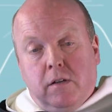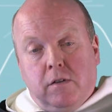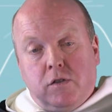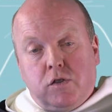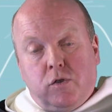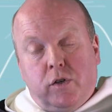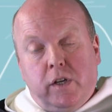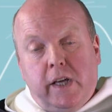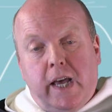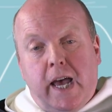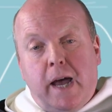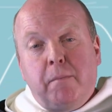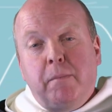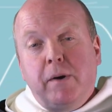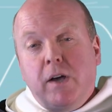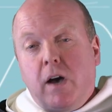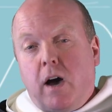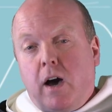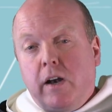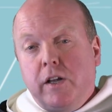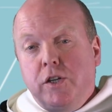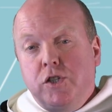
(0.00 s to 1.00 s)
study
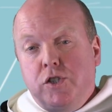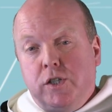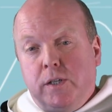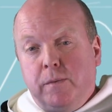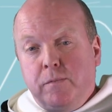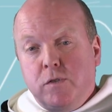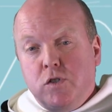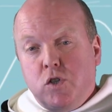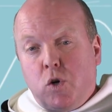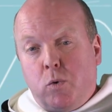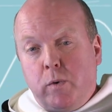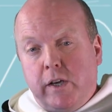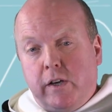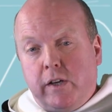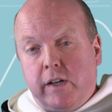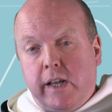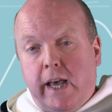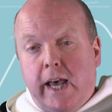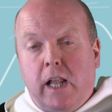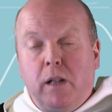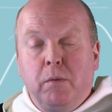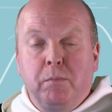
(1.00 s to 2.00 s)
embryology so he
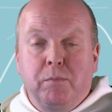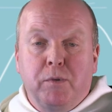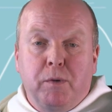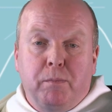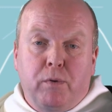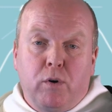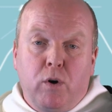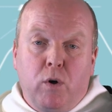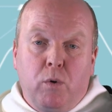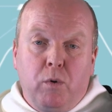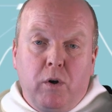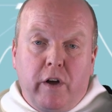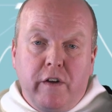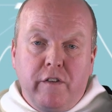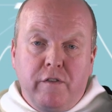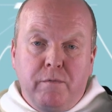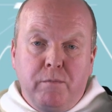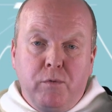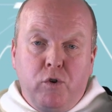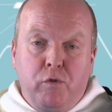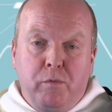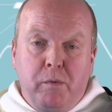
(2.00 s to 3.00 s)
could help the pro
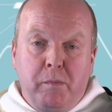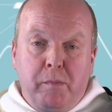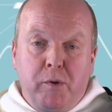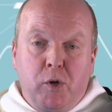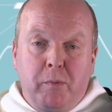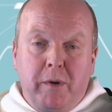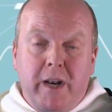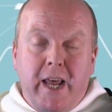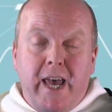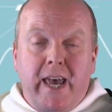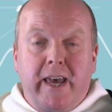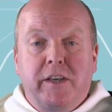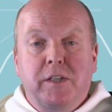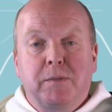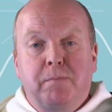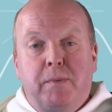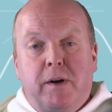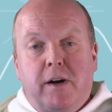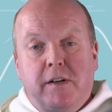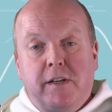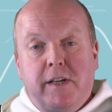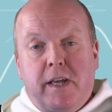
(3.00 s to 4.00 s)
life movement, become an
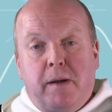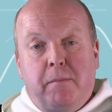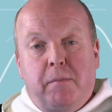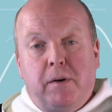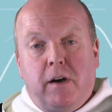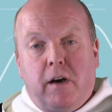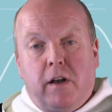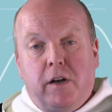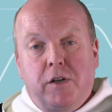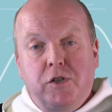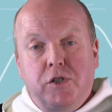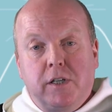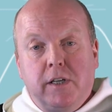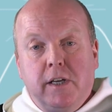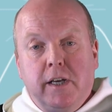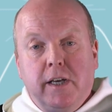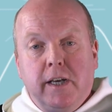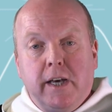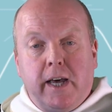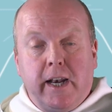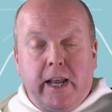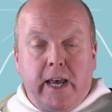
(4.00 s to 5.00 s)
expert in embryology
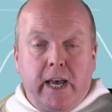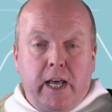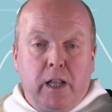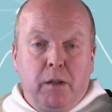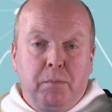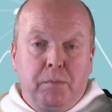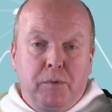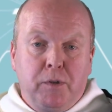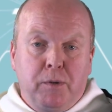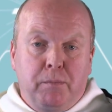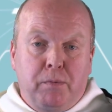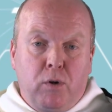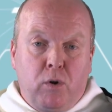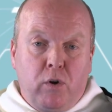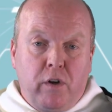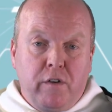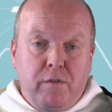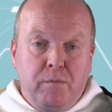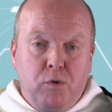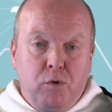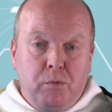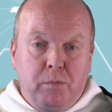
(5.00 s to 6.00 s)
and help the pro
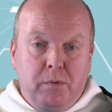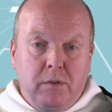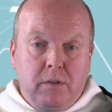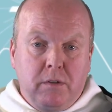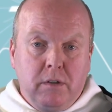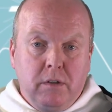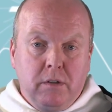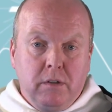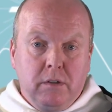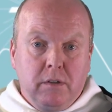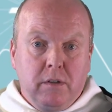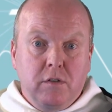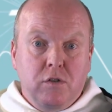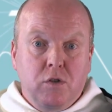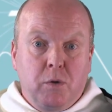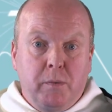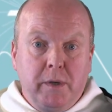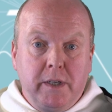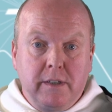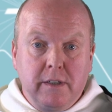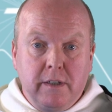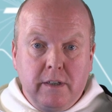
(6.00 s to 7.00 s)
life movement. And
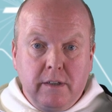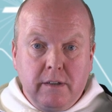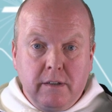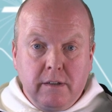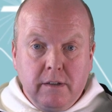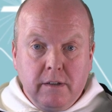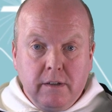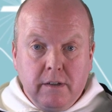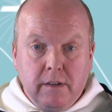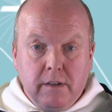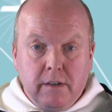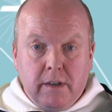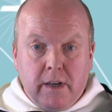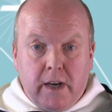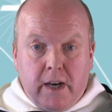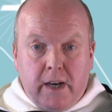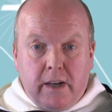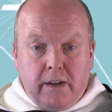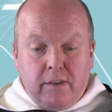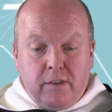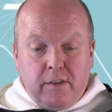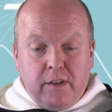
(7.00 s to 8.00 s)
so he did.
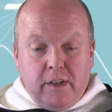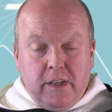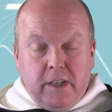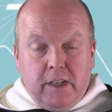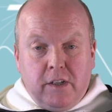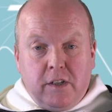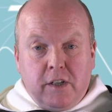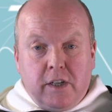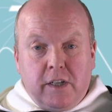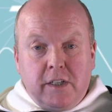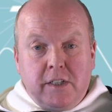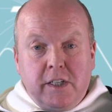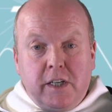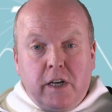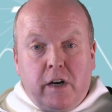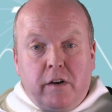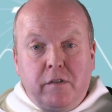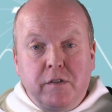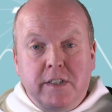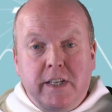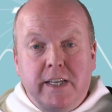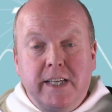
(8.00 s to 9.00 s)
And the idea
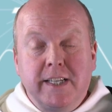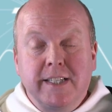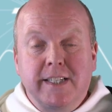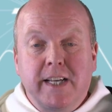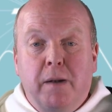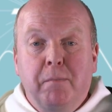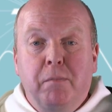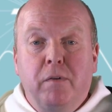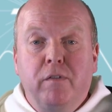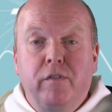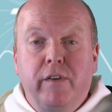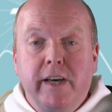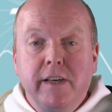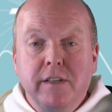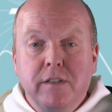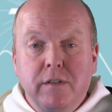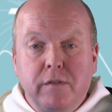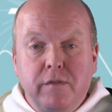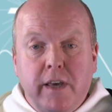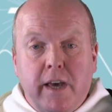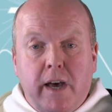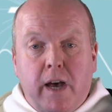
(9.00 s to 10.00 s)
of is that
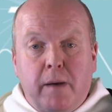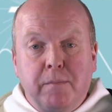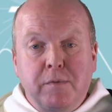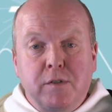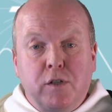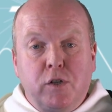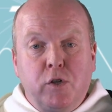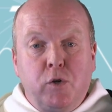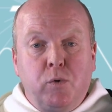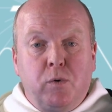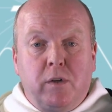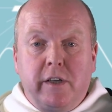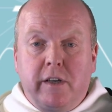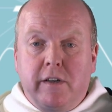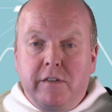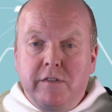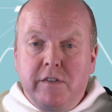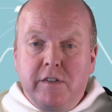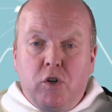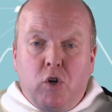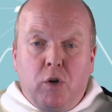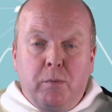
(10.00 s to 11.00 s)
pervasive? Yeah, absolutely,
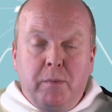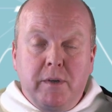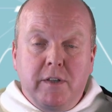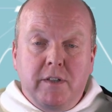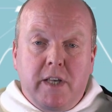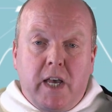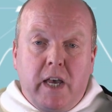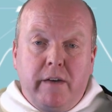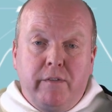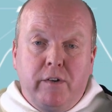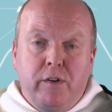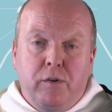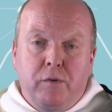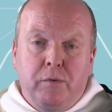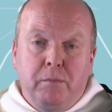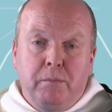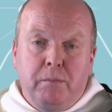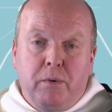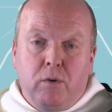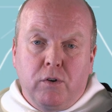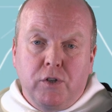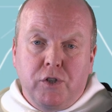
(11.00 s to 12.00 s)
because he's going to be saving
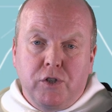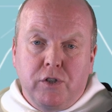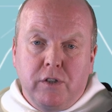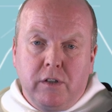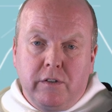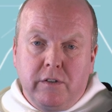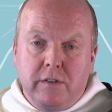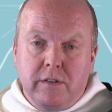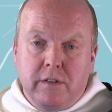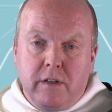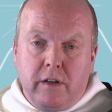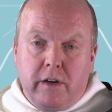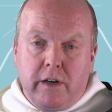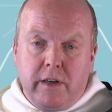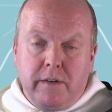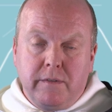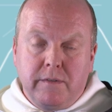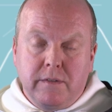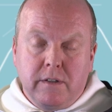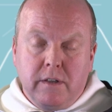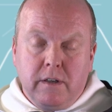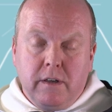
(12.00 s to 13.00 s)
unborn children's
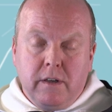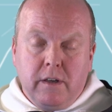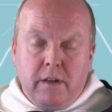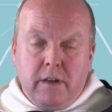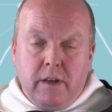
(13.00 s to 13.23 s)
lives.